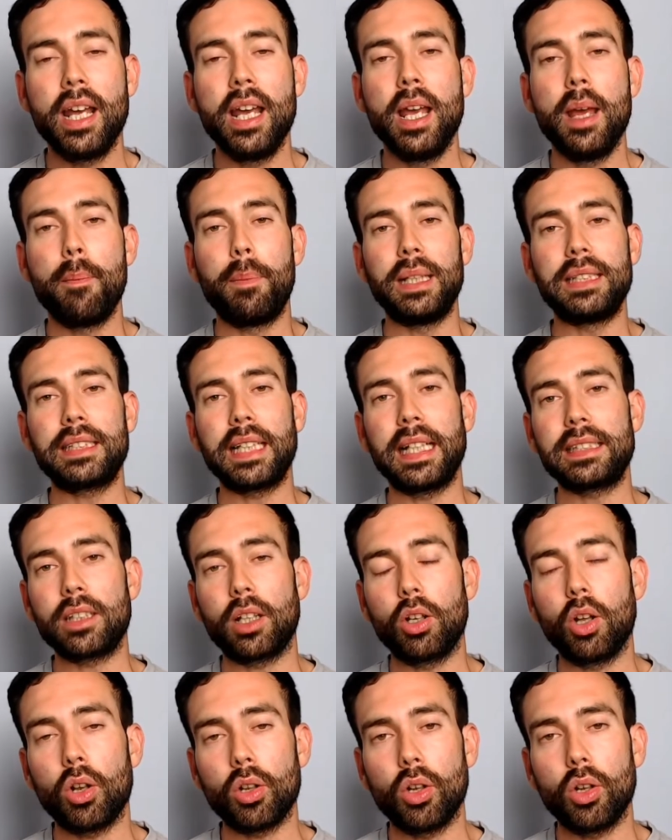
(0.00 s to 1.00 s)
But it takes
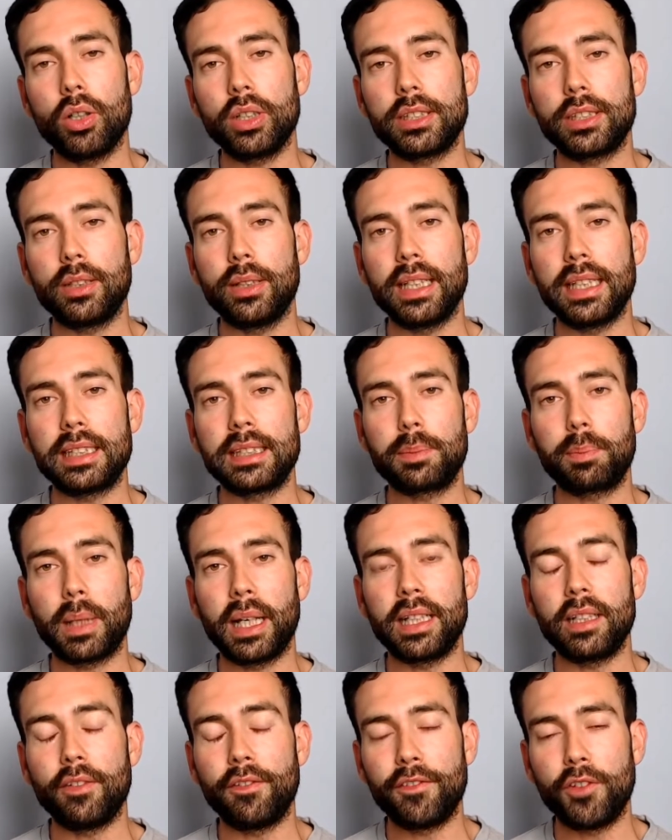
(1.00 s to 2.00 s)
a lot longer to
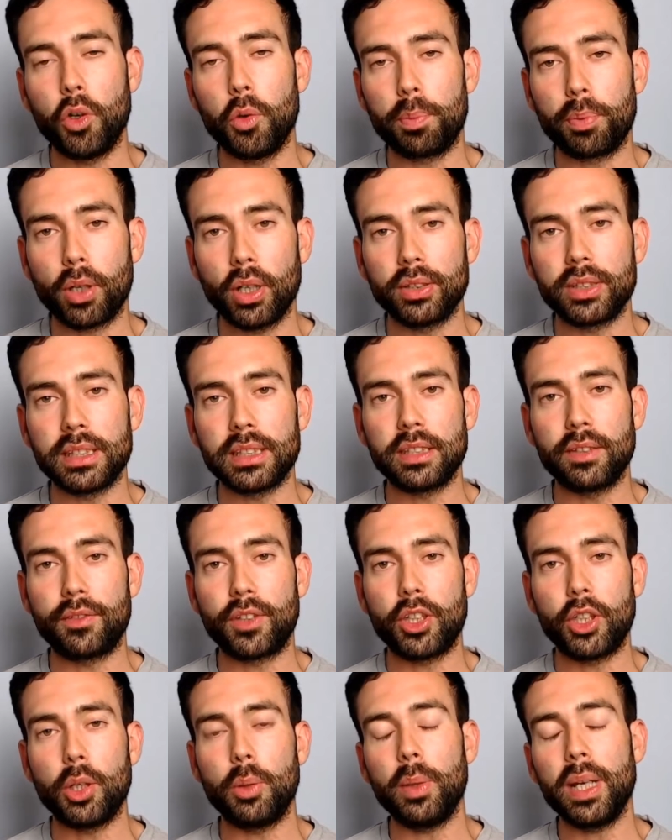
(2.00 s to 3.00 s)
explain the full process of
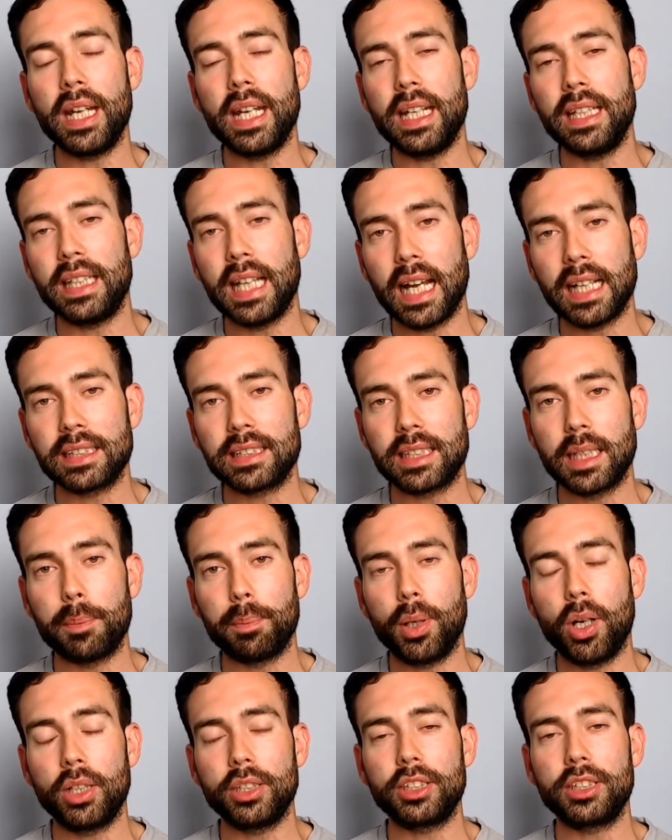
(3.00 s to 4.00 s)
QE, the asset
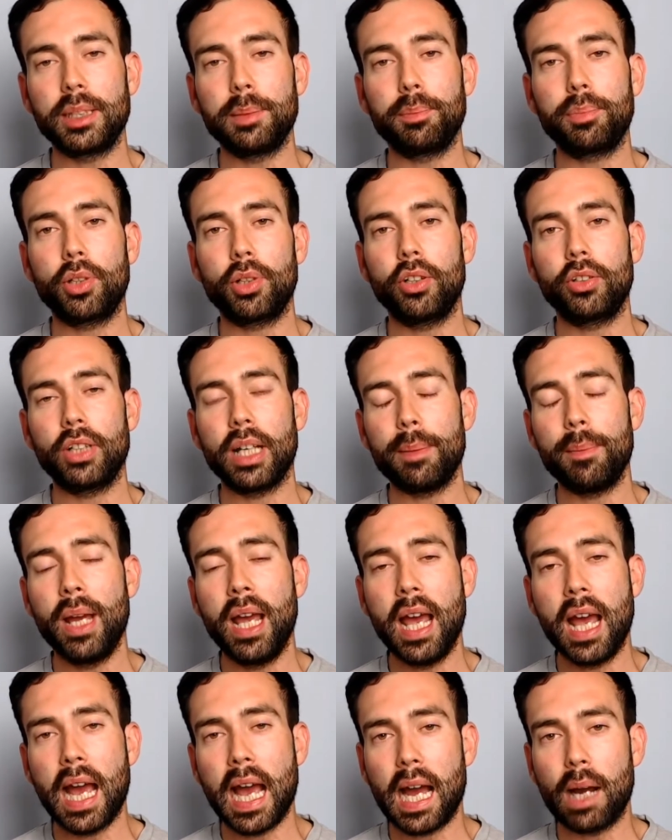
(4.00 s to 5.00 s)
purchasing program,
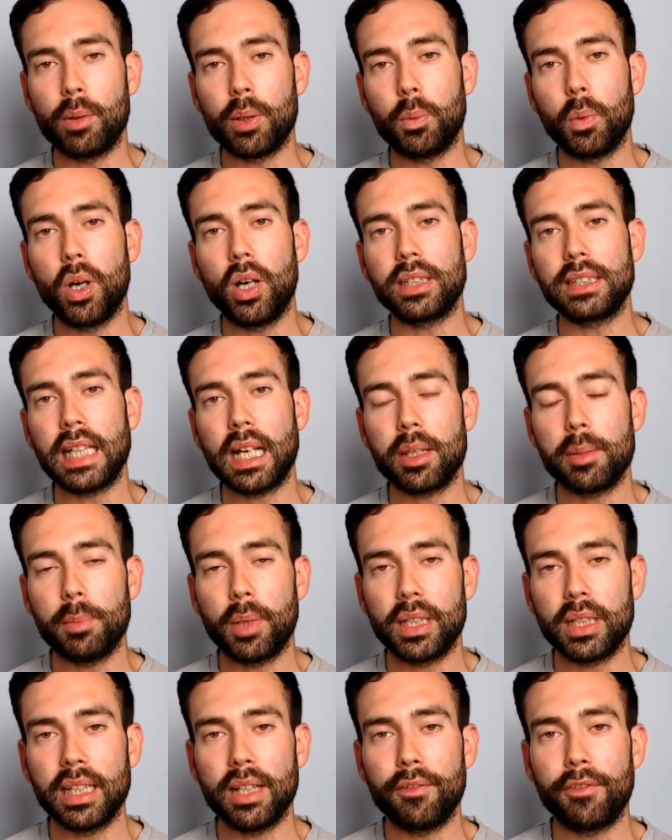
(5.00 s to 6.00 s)
how it works, how the
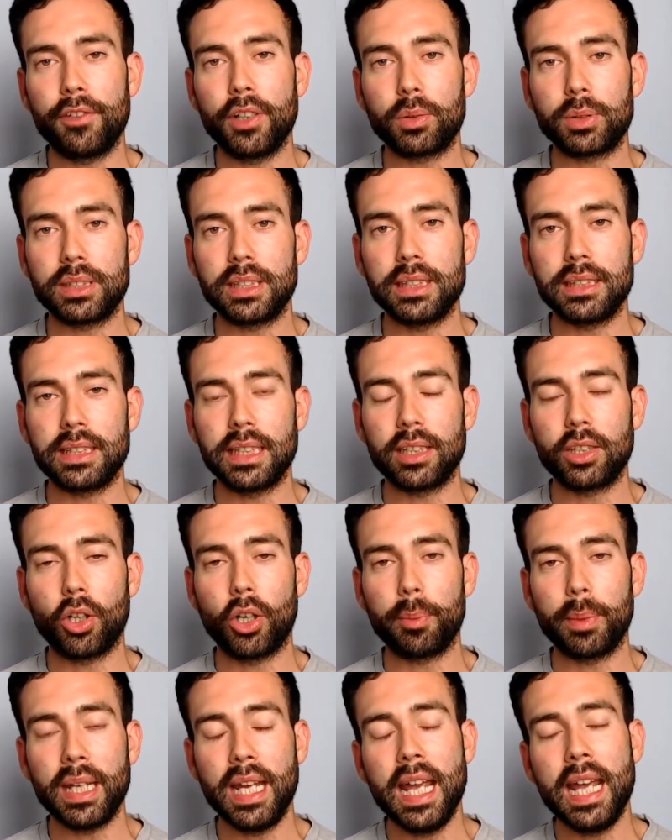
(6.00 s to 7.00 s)
money then filters into the
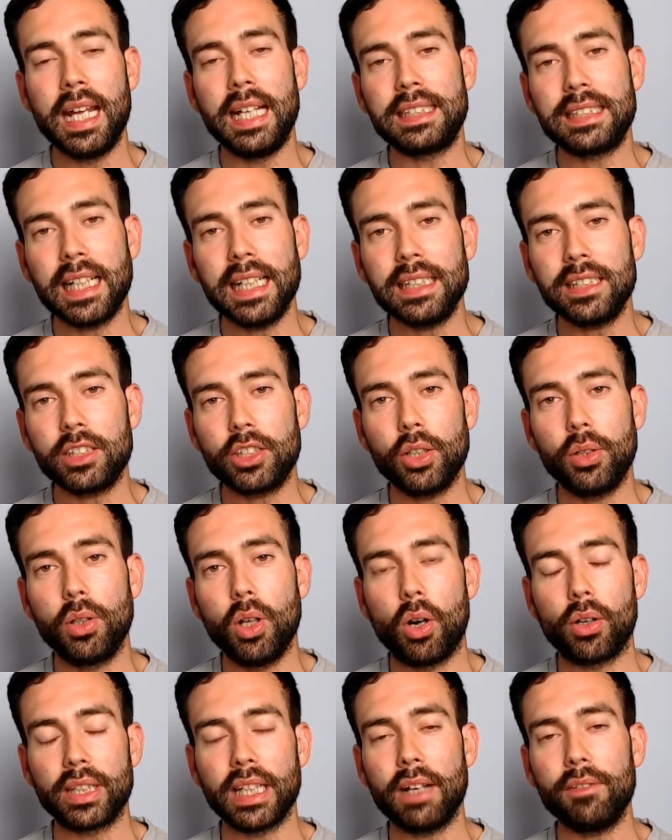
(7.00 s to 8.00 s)
economy. It takes too
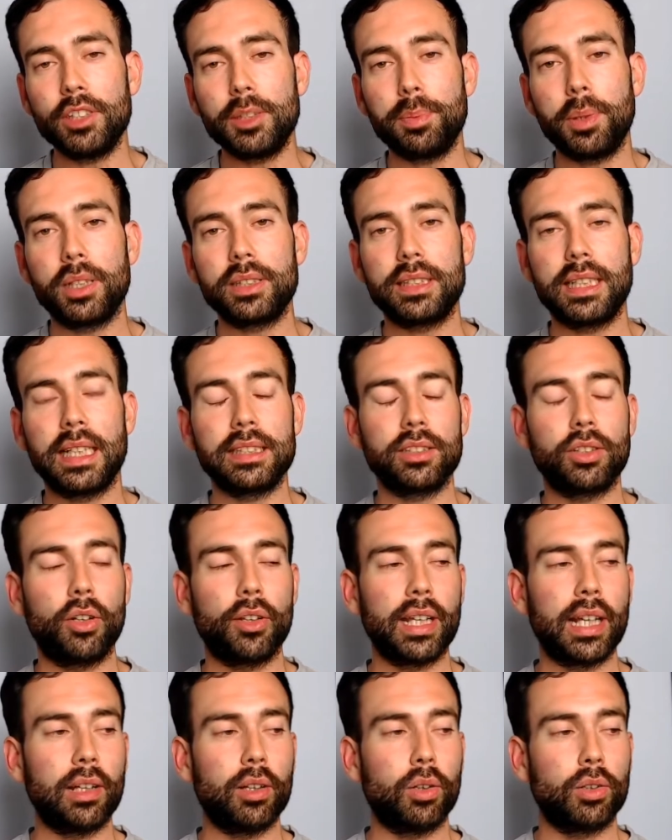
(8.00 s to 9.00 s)
long. The average person hasn't
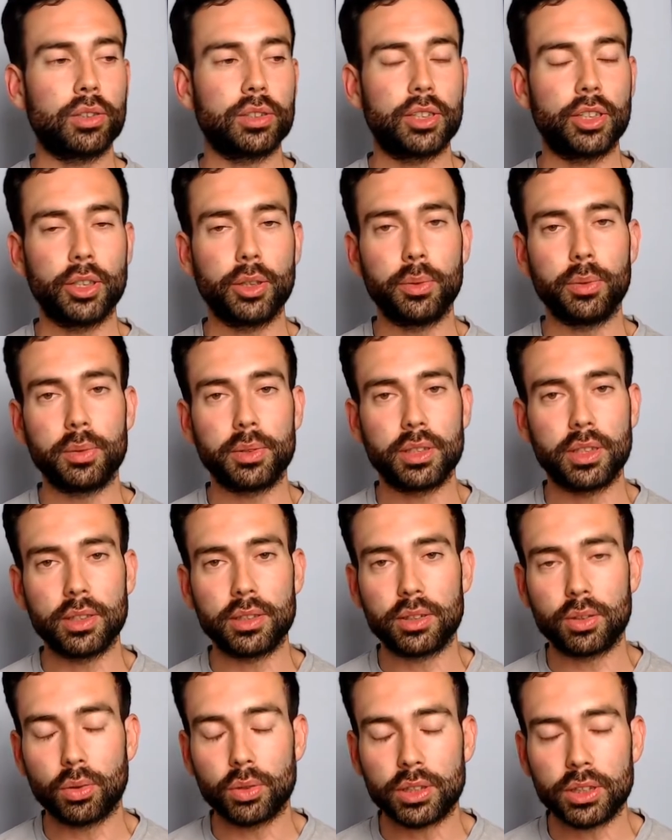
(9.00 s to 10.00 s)
got that long to
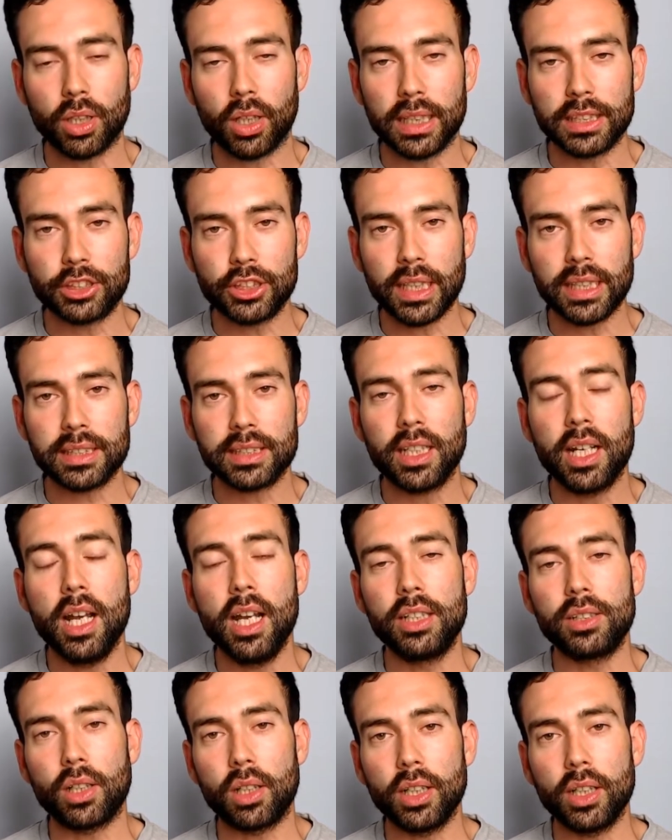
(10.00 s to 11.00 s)
sort of digest.
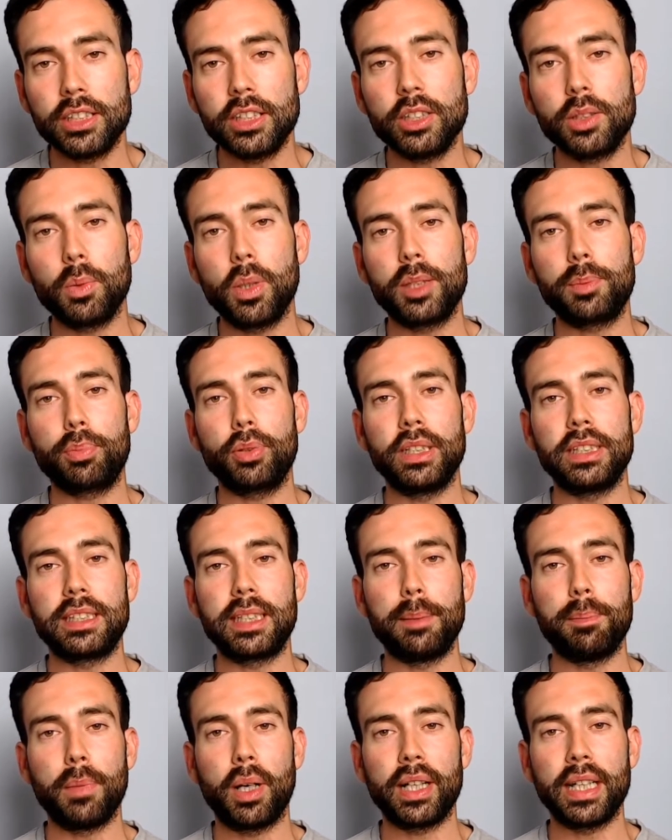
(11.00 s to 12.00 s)
So I like to use the word
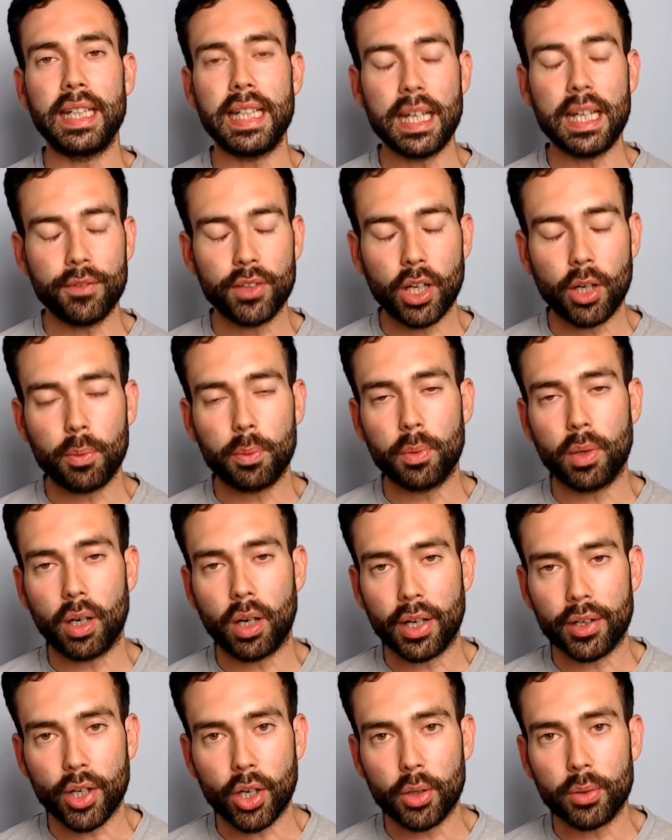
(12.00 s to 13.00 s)
printing money, even though
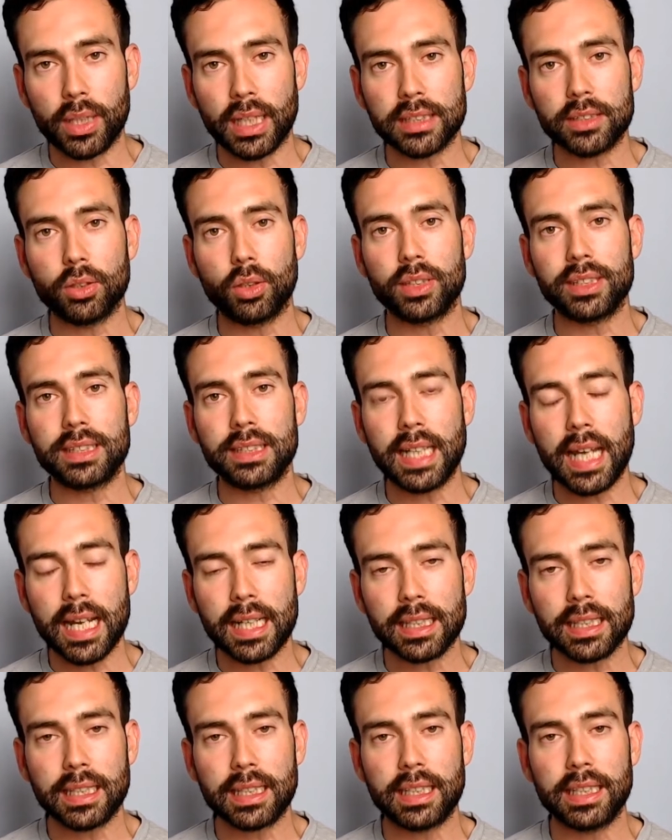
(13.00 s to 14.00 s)
I know that's not
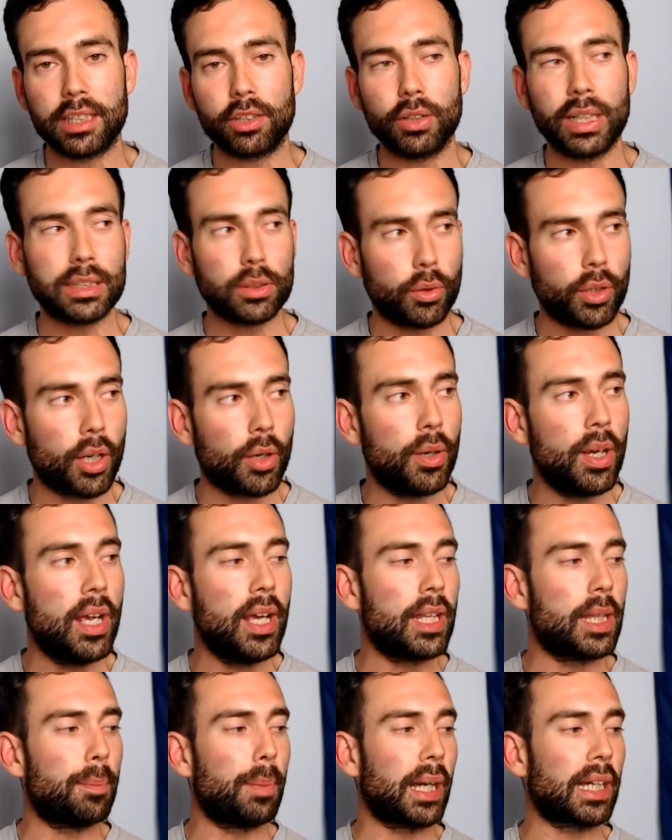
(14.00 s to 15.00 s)
technically correct, although
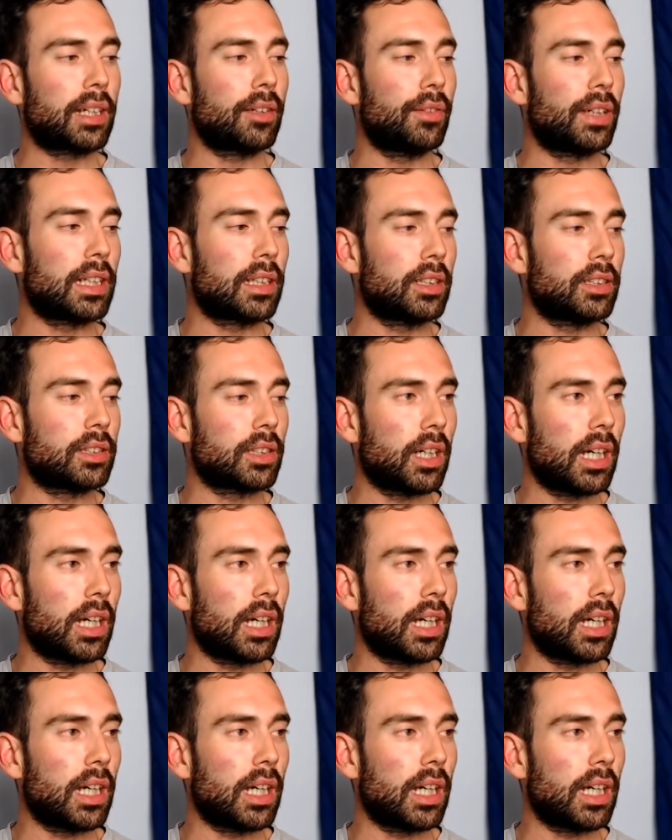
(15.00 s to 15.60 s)
the Bank of England